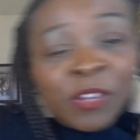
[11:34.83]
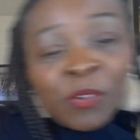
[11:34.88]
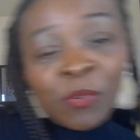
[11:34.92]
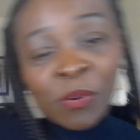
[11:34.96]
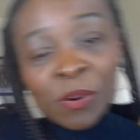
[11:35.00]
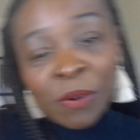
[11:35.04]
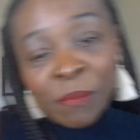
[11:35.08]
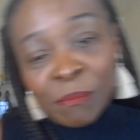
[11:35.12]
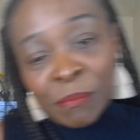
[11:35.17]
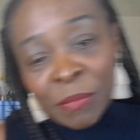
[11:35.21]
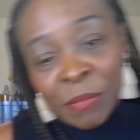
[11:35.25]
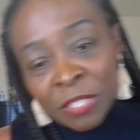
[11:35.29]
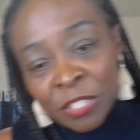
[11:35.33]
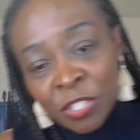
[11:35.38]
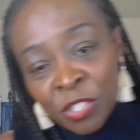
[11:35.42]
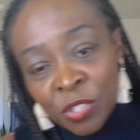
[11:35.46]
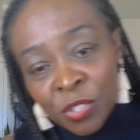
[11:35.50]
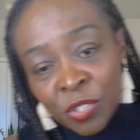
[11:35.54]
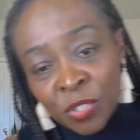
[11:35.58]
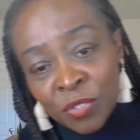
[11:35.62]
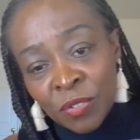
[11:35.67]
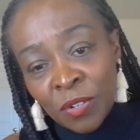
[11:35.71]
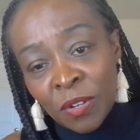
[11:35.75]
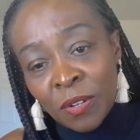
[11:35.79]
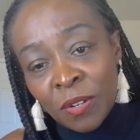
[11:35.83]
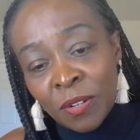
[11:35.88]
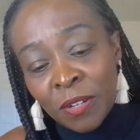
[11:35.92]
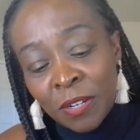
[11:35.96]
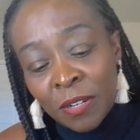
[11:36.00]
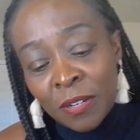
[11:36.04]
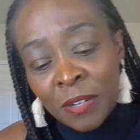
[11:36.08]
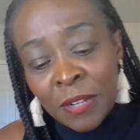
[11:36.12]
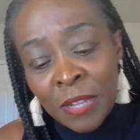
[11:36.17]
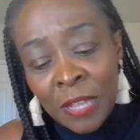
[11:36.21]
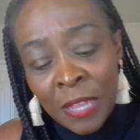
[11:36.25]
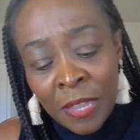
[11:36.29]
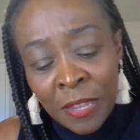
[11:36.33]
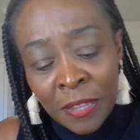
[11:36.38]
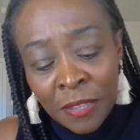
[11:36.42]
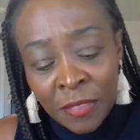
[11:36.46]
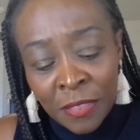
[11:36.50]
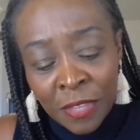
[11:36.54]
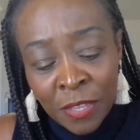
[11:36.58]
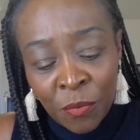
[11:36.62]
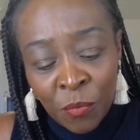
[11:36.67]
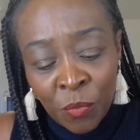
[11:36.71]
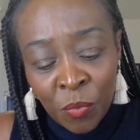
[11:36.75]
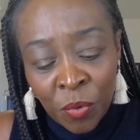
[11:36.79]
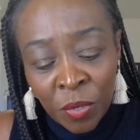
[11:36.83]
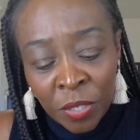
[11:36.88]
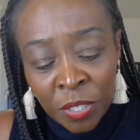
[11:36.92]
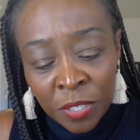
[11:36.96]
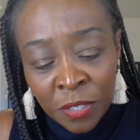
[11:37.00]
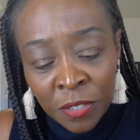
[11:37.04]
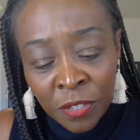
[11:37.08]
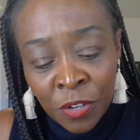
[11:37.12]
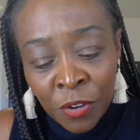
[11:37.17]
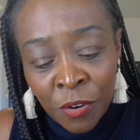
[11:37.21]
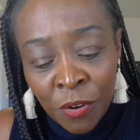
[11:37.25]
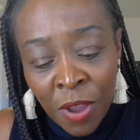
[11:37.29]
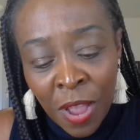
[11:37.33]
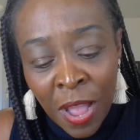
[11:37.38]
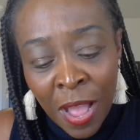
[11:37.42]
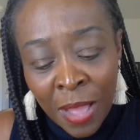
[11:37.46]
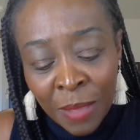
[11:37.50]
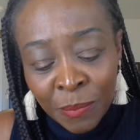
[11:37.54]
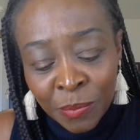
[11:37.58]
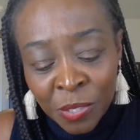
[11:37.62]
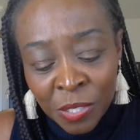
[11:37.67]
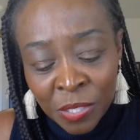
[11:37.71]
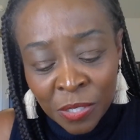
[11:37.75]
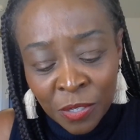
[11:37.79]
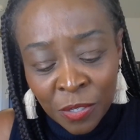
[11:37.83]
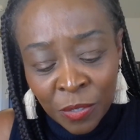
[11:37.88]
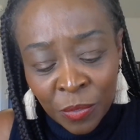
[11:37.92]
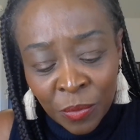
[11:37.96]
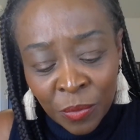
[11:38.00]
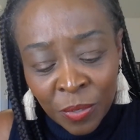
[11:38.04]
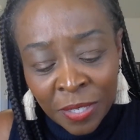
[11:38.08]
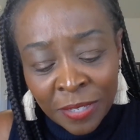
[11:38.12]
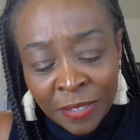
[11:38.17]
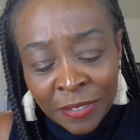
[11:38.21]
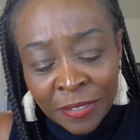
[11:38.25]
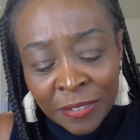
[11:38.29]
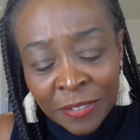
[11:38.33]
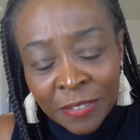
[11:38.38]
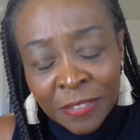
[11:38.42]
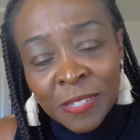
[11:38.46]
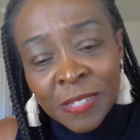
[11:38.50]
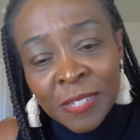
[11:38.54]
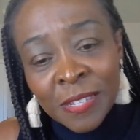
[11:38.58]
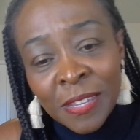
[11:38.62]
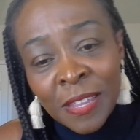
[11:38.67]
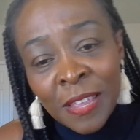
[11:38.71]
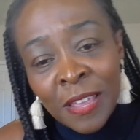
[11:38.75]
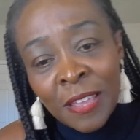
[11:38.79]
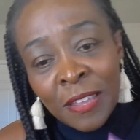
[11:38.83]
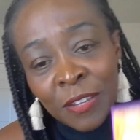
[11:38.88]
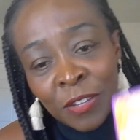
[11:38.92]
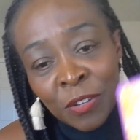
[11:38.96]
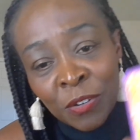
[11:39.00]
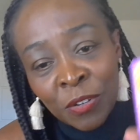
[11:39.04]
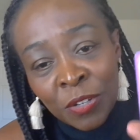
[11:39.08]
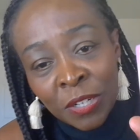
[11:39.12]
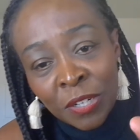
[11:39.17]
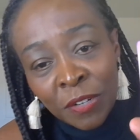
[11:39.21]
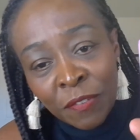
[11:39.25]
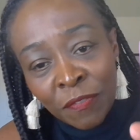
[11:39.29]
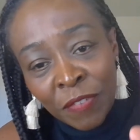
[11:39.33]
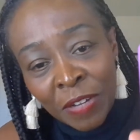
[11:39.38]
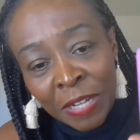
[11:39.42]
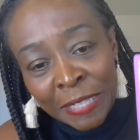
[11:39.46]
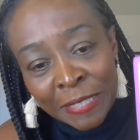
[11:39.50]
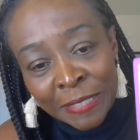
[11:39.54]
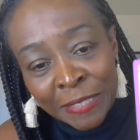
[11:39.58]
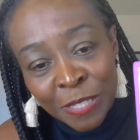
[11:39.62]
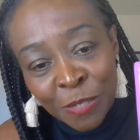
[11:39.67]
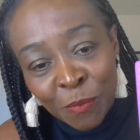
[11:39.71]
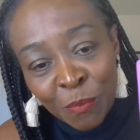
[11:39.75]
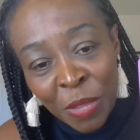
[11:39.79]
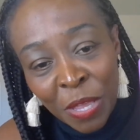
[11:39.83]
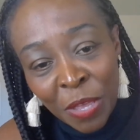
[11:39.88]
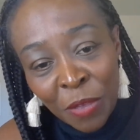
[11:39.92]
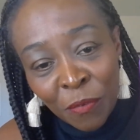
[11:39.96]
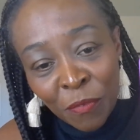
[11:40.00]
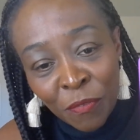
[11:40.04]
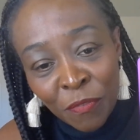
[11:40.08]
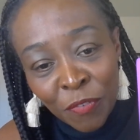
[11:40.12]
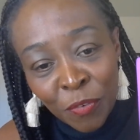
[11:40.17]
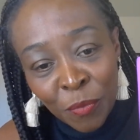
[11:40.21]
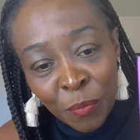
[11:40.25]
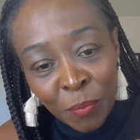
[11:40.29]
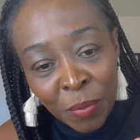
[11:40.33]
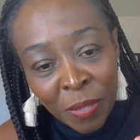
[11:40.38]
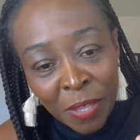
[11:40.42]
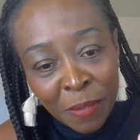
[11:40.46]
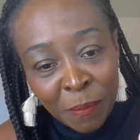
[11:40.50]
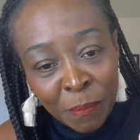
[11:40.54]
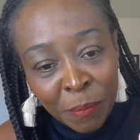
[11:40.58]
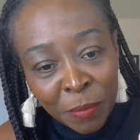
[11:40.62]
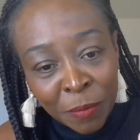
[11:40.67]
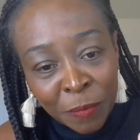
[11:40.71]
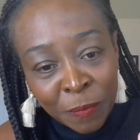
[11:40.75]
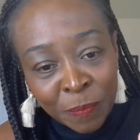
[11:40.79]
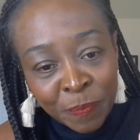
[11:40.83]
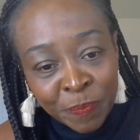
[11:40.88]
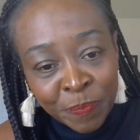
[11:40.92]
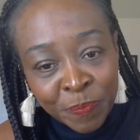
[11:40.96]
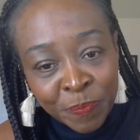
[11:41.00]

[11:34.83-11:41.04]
you are much stronger than what your obstacle is. You're going to find some helpful people.